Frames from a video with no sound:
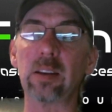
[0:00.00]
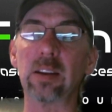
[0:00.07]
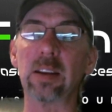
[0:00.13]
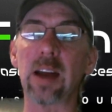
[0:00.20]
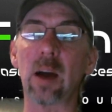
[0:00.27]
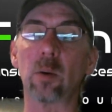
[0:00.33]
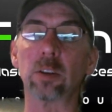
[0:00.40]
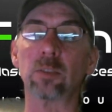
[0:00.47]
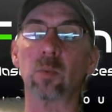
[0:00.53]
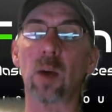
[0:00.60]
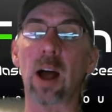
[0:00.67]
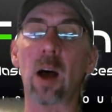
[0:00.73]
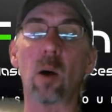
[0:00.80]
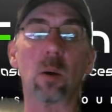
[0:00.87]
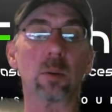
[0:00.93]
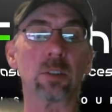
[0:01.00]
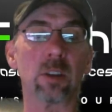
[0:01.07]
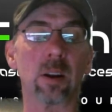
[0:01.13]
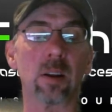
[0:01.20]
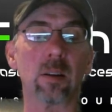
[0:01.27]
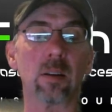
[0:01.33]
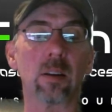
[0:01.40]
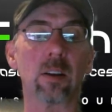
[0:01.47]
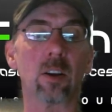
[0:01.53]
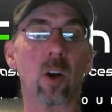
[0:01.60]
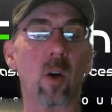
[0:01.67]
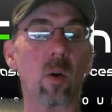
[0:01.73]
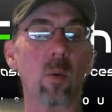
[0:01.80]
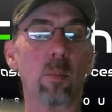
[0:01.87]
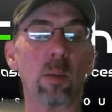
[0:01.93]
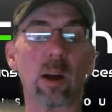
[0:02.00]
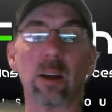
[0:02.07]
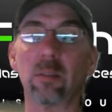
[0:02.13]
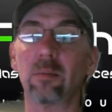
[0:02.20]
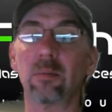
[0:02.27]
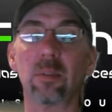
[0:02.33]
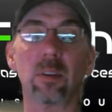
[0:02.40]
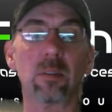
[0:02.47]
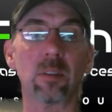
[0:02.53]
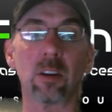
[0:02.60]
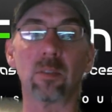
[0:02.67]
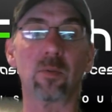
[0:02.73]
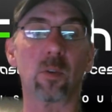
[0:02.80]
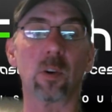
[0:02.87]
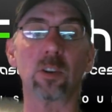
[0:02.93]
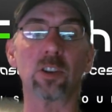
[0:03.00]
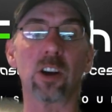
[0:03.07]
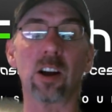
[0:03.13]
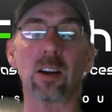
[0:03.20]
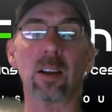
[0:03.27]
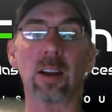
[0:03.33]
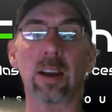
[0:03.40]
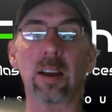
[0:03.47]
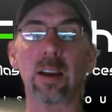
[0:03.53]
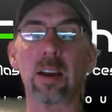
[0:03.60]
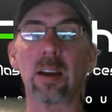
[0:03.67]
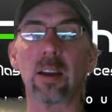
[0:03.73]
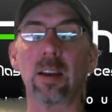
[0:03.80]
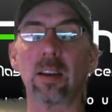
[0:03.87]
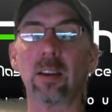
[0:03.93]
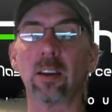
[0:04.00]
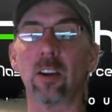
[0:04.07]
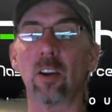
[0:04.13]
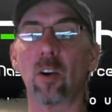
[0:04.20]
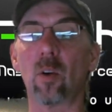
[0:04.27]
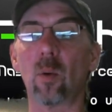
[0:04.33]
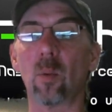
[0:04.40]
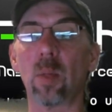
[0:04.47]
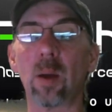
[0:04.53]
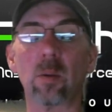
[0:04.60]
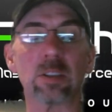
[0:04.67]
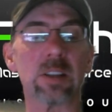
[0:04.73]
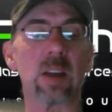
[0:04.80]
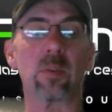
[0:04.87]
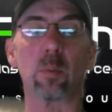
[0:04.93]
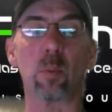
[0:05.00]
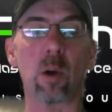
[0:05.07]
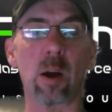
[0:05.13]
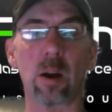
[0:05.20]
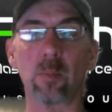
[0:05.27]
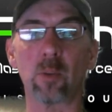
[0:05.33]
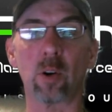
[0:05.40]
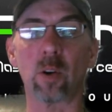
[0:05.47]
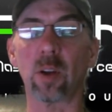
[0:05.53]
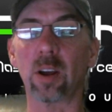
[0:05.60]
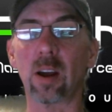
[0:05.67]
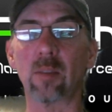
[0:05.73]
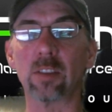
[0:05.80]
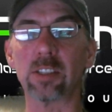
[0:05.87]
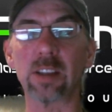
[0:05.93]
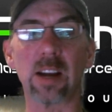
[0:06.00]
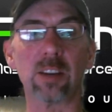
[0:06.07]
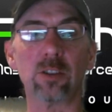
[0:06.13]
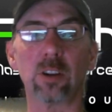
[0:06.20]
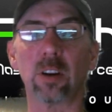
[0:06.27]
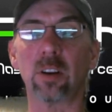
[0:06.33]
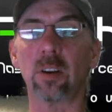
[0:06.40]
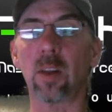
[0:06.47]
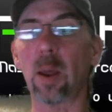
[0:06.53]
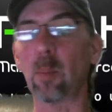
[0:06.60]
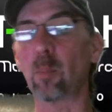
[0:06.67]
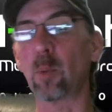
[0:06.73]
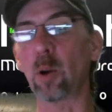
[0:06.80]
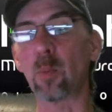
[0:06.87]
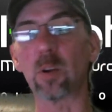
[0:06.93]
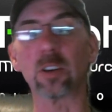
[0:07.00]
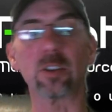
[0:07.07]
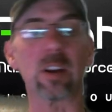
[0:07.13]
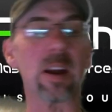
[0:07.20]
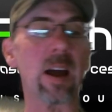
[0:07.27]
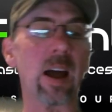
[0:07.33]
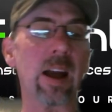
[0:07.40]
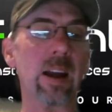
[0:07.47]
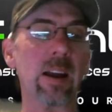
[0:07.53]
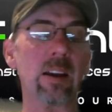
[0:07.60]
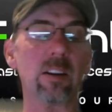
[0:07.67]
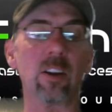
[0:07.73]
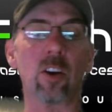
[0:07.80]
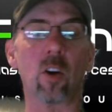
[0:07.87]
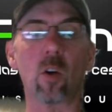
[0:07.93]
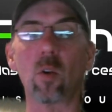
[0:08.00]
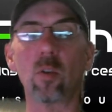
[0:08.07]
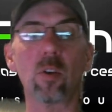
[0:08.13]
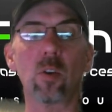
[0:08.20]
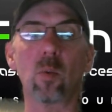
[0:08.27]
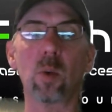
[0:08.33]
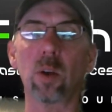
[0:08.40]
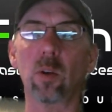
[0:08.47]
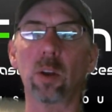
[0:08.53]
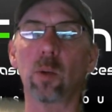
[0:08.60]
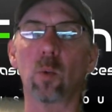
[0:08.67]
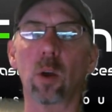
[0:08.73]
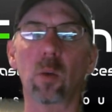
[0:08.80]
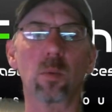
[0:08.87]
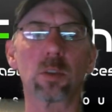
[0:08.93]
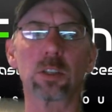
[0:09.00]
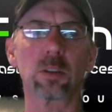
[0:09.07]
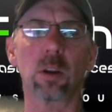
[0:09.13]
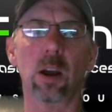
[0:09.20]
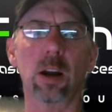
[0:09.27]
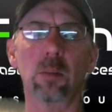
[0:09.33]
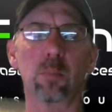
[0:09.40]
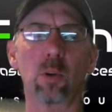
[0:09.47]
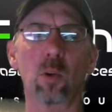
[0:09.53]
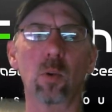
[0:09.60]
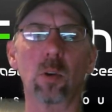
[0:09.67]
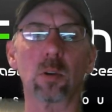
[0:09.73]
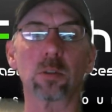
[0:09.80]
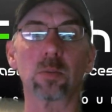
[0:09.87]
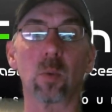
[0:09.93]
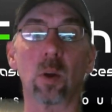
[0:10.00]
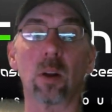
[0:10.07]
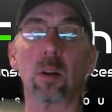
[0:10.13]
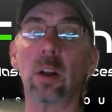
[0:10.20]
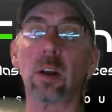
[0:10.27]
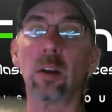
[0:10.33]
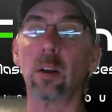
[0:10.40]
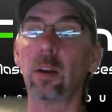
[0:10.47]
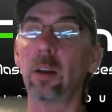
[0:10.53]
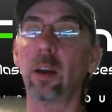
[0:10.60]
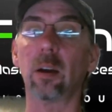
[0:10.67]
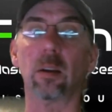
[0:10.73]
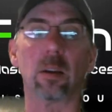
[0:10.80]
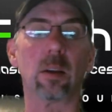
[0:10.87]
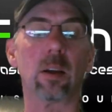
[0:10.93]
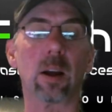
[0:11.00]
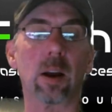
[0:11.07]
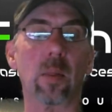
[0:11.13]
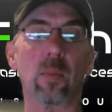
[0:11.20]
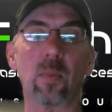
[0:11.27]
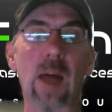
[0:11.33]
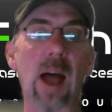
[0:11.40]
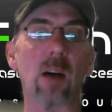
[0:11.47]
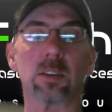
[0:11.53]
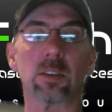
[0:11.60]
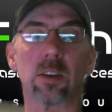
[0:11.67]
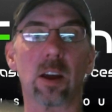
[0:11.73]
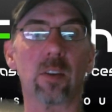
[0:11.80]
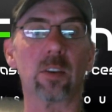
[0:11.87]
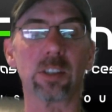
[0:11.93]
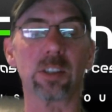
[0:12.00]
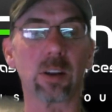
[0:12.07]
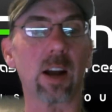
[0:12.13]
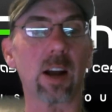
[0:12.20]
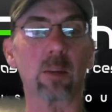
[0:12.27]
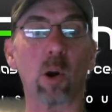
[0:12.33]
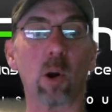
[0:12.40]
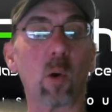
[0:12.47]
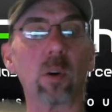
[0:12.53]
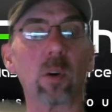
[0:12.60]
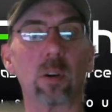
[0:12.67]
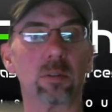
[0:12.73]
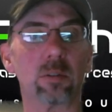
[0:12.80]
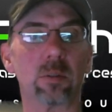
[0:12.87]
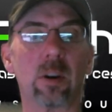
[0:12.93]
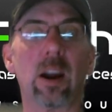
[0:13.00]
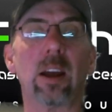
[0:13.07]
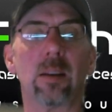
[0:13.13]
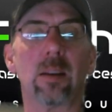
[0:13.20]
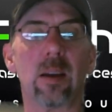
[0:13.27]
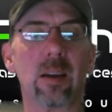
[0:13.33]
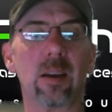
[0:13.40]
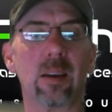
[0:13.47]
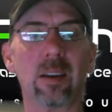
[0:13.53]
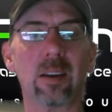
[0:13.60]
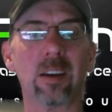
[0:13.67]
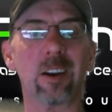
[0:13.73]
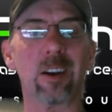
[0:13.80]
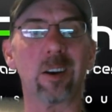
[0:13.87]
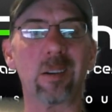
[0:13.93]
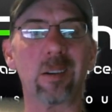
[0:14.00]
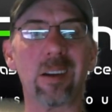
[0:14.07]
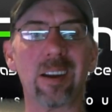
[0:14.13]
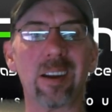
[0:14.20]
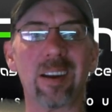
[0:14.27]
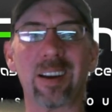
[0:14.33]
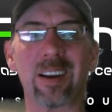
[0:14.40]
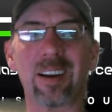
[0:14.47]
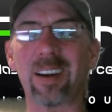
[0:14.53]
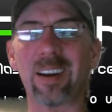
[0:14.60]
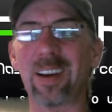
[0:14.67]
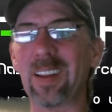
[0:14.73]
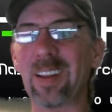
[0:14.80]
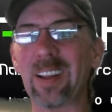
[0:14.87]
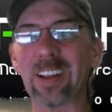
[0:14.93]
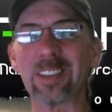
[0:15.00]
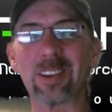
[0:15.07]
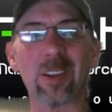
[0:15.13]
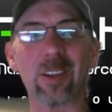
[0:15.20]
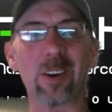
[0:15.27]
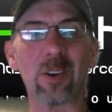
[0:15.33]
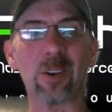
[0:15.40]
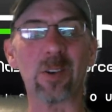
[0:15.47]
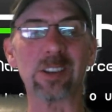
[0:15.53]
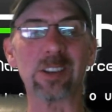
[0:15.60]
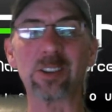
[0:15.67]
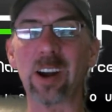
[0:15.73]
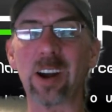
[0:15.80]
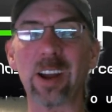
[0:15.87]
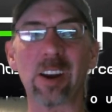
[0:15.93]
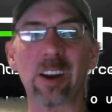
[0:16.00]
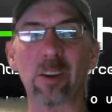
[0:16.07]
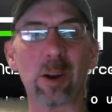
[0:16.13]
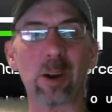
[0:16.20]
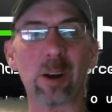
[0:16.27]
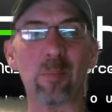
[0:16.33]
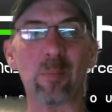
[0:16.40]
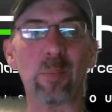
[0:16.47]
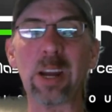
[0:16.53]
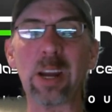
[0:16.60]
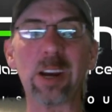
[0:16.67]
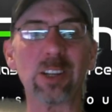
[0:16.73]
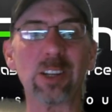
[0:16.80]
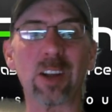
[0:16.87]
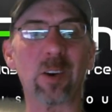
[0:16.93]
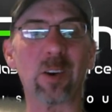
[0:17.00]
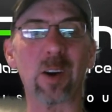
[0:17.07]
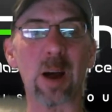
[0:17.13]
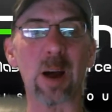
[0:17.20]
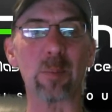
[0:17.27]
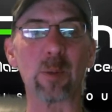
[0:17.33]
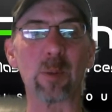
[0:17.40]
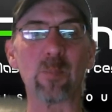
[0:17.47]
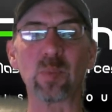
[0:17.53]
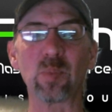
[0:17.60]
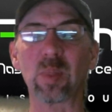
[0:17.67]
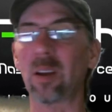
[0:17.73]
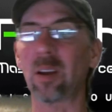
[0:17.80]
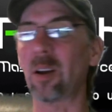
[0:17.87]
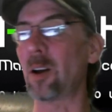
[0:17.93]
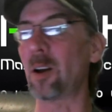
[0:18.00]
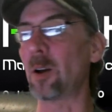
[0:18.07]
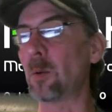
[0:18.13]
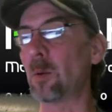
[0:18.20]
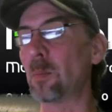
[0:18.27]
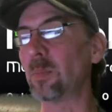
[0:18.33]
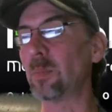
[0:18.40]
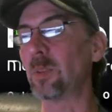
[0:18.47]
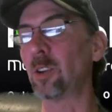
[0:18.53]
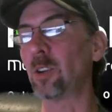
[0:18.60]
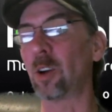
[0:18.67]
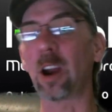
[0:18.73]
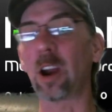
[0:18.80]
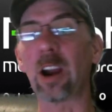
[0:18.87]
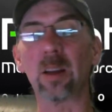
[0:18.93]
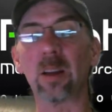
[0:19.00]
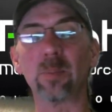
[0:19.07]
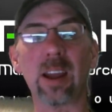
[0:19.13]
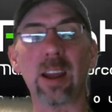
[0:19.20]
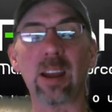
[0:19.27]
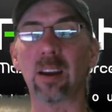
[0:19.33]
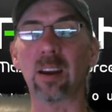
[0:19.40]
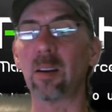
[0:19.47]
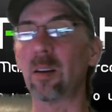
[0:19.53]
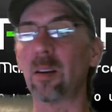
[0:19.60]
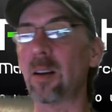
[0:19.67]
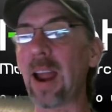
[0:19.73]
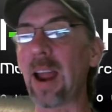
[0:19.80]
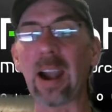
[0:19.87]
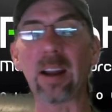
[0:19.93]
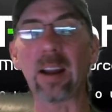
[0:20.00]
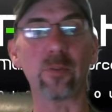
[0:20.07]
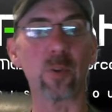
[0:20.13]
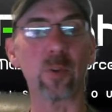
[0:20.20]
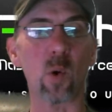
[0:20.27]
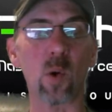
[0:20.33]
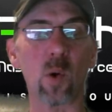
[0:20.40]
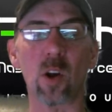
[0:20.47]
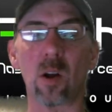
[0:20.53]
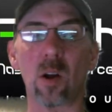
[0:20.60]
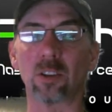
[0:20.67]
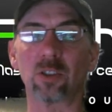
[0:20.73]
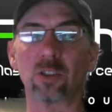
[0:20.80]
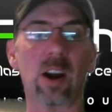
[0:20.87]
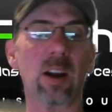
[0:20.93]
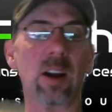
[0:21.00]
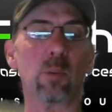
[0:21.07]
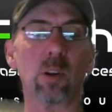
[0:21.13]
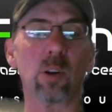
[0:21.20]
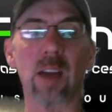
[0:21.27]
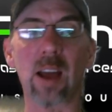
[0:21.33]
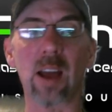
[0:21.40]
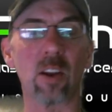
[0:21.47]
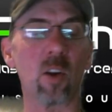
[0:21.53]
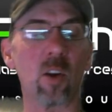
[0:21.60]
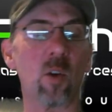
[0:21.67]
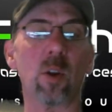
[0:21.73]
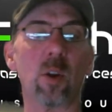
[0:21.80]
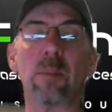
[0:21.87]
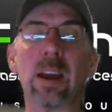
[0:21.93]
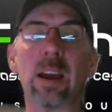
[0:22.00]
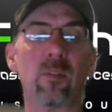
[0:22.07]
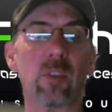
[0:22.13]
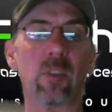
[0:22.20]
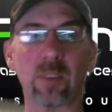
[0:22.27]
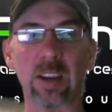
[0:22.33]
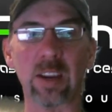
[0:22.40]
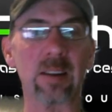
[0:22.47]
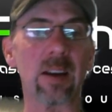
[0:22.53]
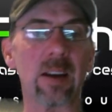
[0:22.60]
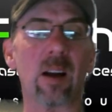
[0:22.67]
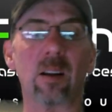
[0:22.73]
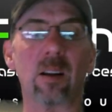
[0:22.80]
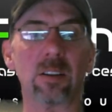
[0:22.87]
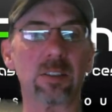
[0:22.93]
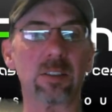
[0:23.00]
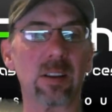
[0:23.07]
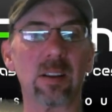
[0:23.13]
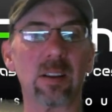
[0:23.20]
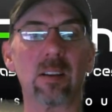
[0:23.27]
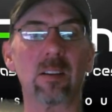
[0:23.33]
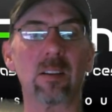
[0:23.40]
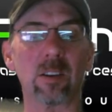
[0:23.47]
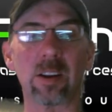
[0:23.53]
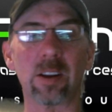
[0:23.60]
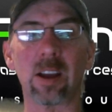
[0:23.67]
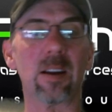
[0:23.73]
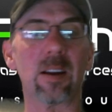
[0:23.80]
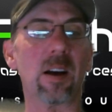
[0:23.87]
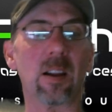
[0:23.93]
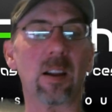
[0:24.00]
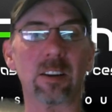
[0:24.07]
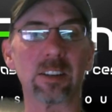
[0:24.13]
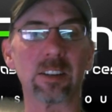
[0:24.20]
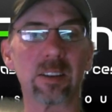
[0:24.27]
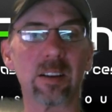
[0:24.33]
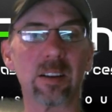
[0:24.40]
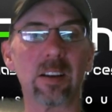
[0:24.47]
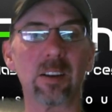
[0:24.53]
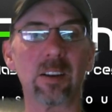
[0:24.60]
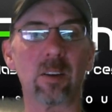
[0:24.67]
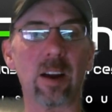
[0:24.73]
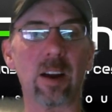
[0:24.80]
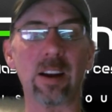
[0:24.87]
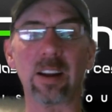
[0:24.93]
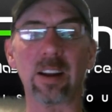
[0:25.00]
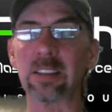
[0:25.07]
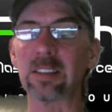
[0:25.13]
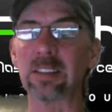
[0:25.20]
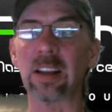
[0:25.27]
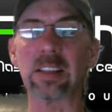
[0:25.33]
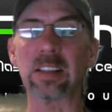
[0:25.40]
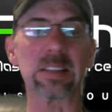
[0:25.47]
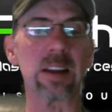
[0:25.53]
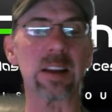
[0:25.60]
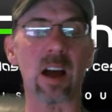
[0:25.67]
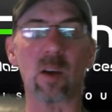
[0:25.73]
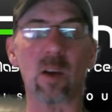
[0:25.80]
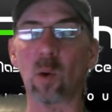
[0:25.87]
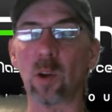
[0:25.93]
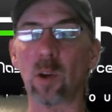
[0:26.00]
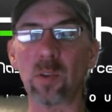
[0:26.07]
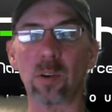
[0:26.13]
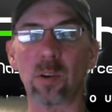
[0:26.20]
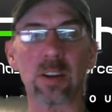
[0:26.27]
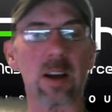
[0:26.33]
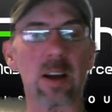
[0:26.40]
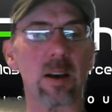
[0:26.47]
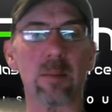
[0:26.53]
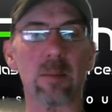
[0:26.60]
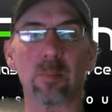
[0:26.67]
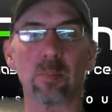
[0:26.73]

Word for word: that that was how it was going to go, but unfortunately, you know, that was never brought up during the conversation. They pretty much denied it. You know, oh no, we only work with select brokers. Well, yeah, like a thousand other select brokers, right? You know, uh, that's all they're doing is trying to get everybody to beat each other up. Um, you're going to end up taking 80 phone calls trying to book that load and make $15 or $10, right? It's it's not worth your time.